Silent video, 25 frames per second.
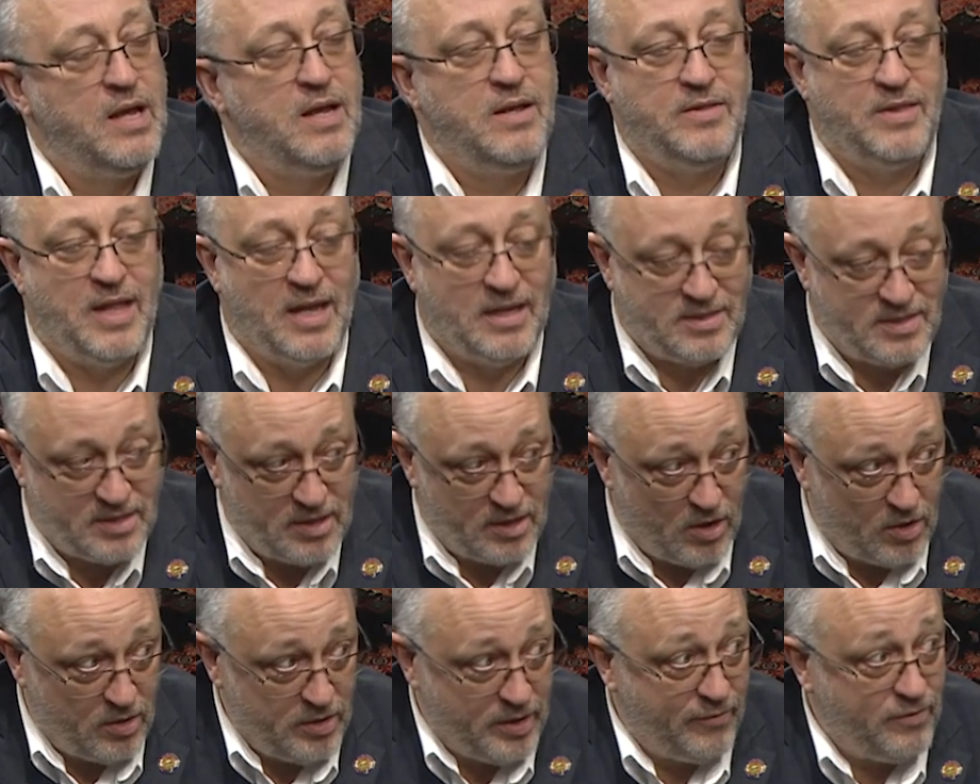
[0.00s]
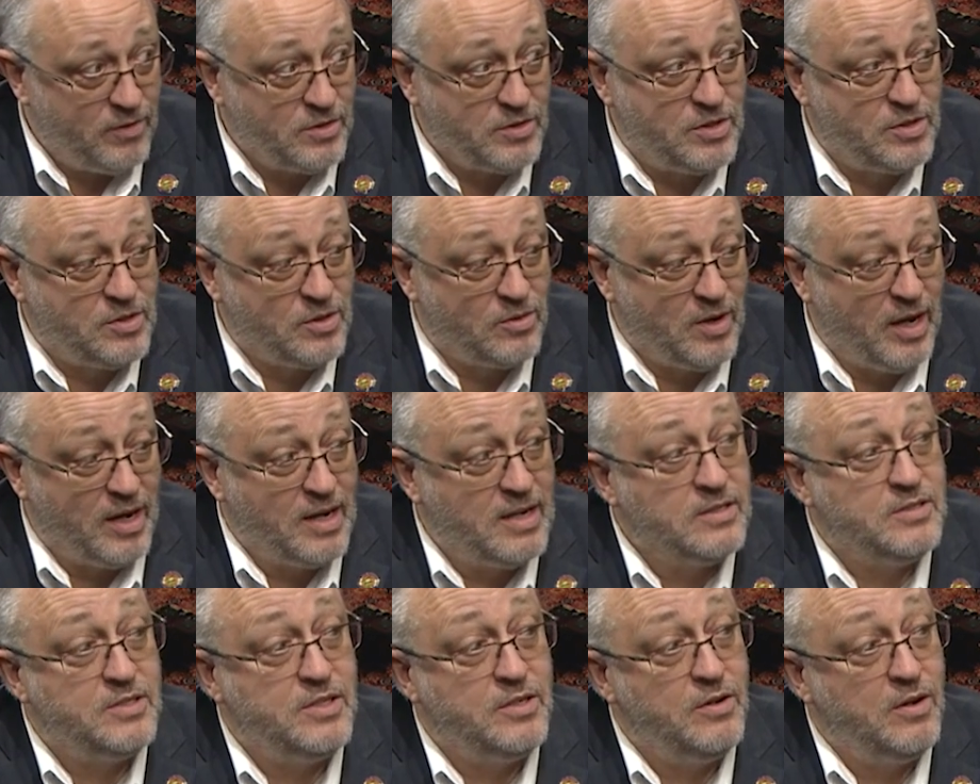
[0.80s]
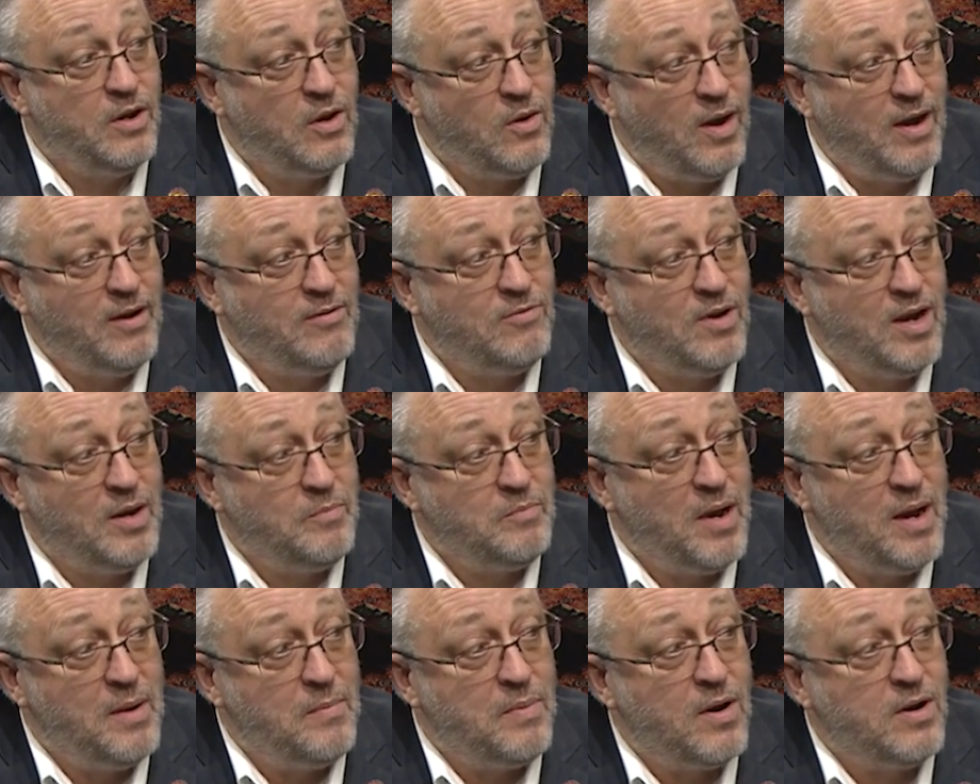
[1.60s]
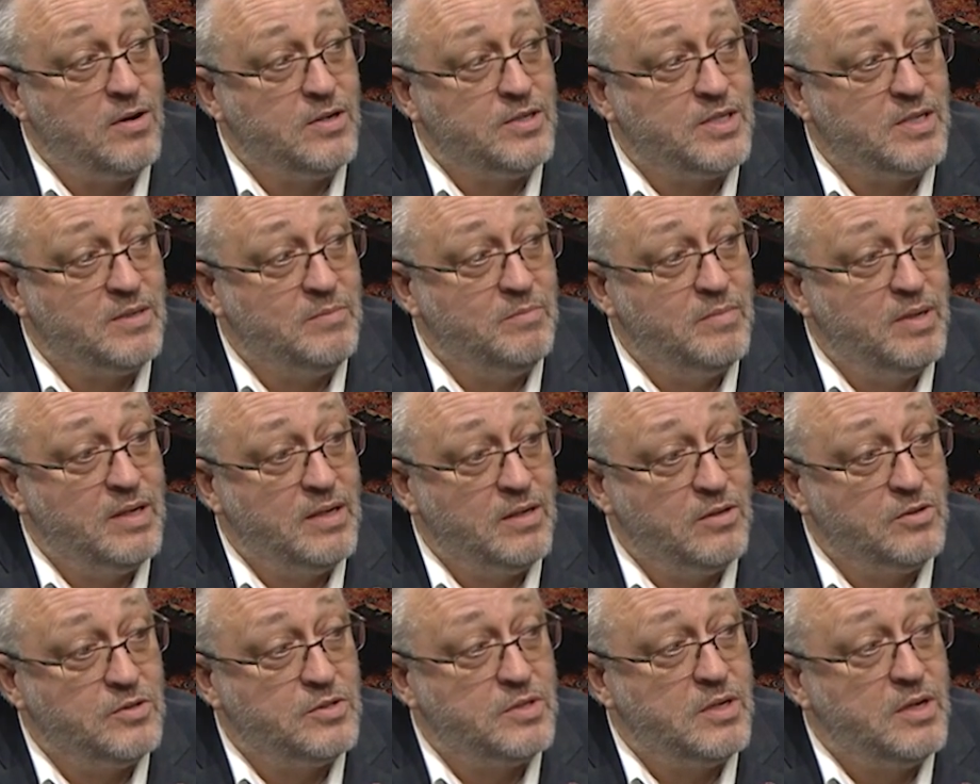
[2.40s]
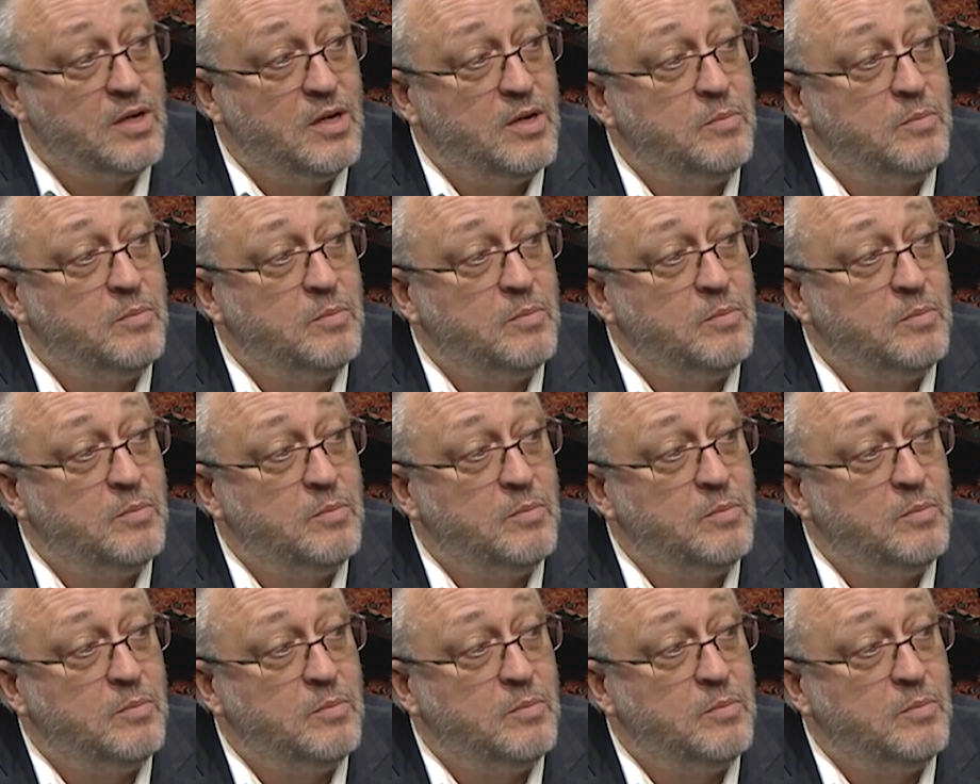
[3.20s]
that's a whole different story because you know I've ran bipartisan bills,